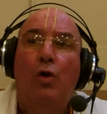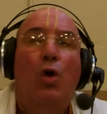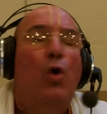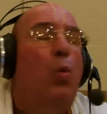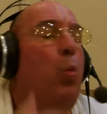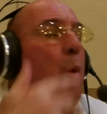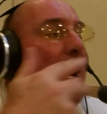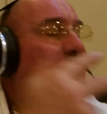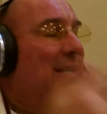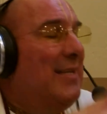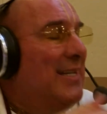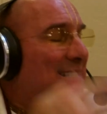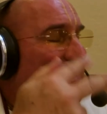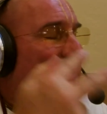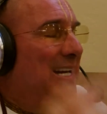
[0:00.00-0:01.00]
What
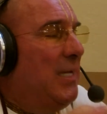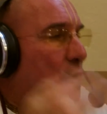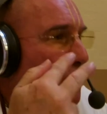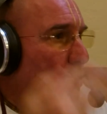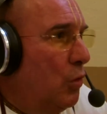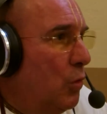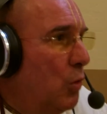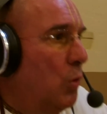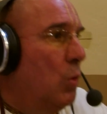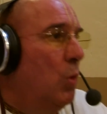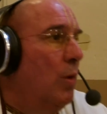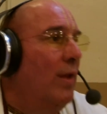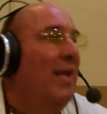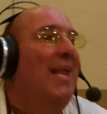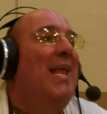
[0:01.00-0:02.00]
does he do?
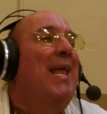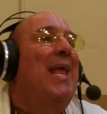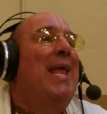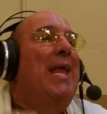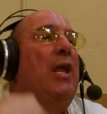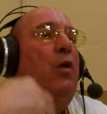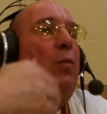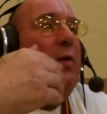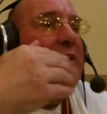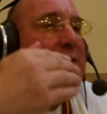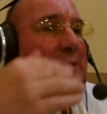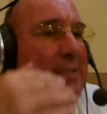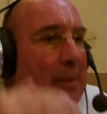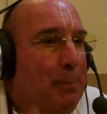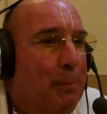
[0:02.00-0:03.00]
He
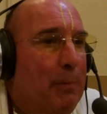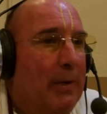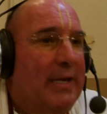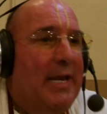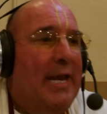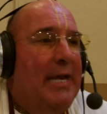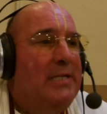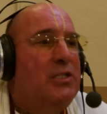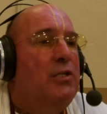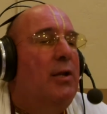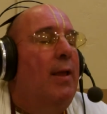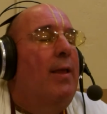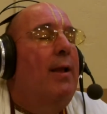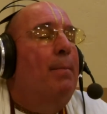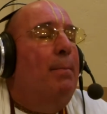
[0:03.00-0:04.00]
reciprocates
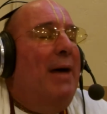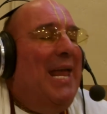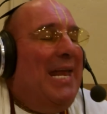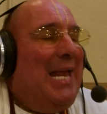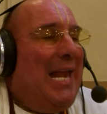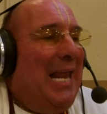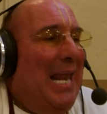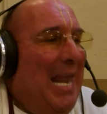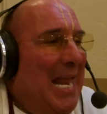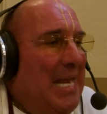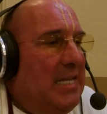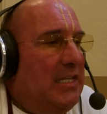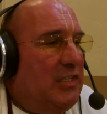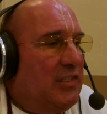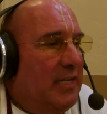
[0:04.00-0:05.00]
by
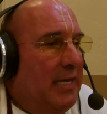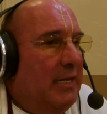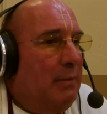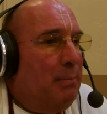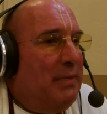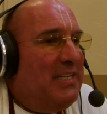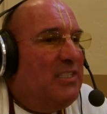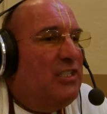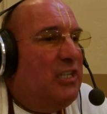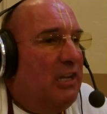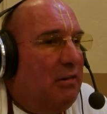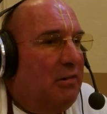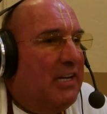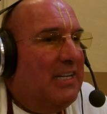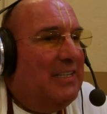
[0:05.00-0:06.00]
cleansing
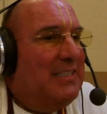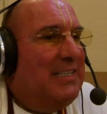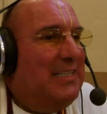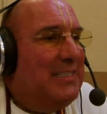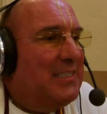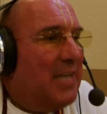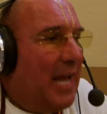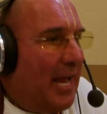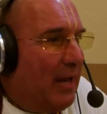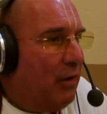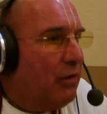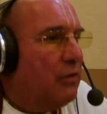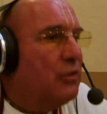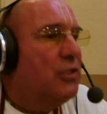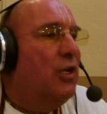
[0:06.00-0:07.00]
material
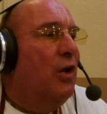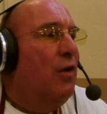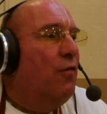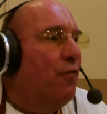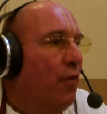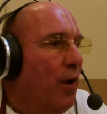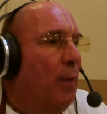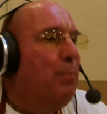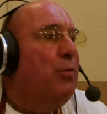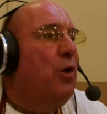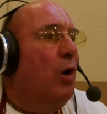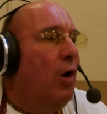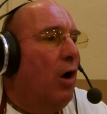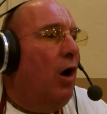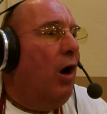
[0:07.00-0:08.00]
desires from
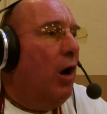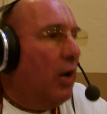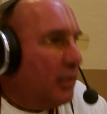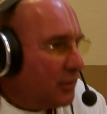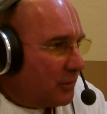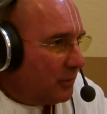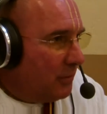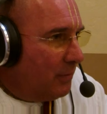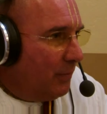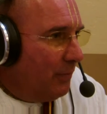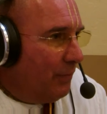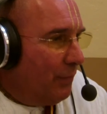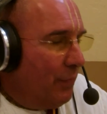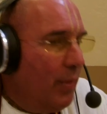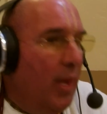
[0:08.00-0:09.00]
your heart.
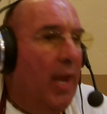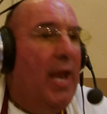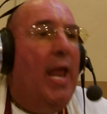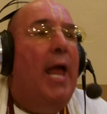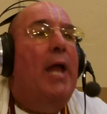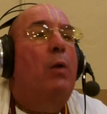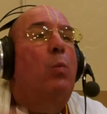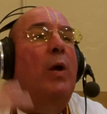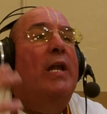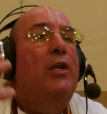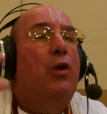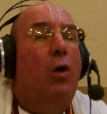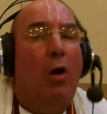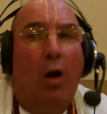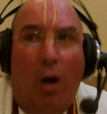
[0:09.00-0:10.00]
And when
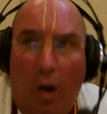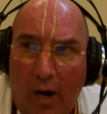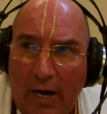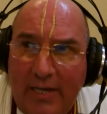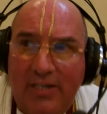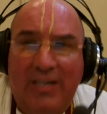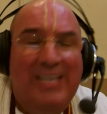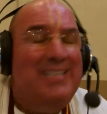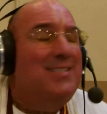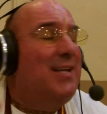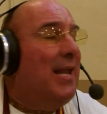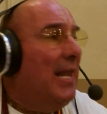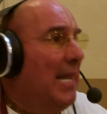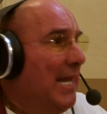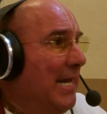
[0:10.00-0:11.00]
your heart is
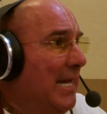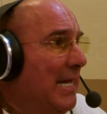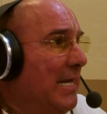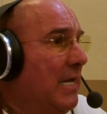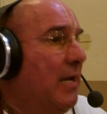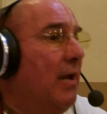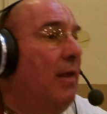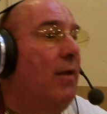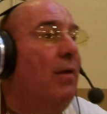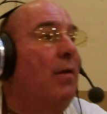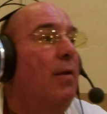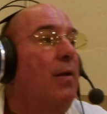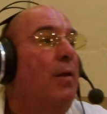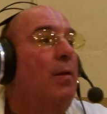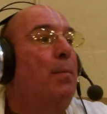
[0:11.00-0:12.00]
clean,
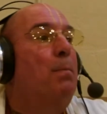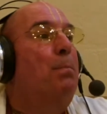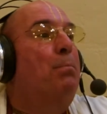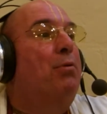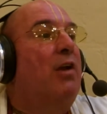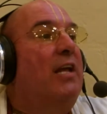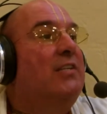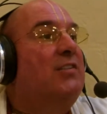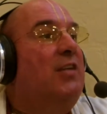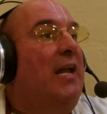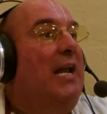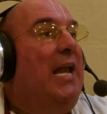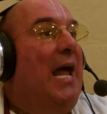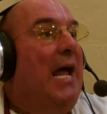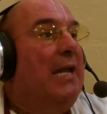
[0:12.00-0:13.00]

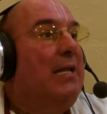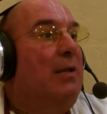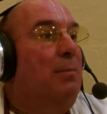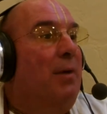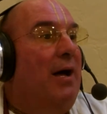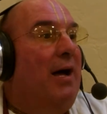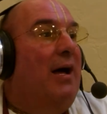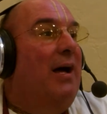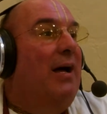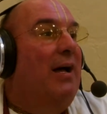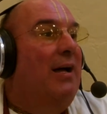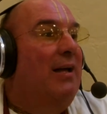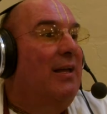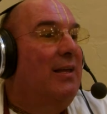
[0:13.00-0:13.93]
prasanatma,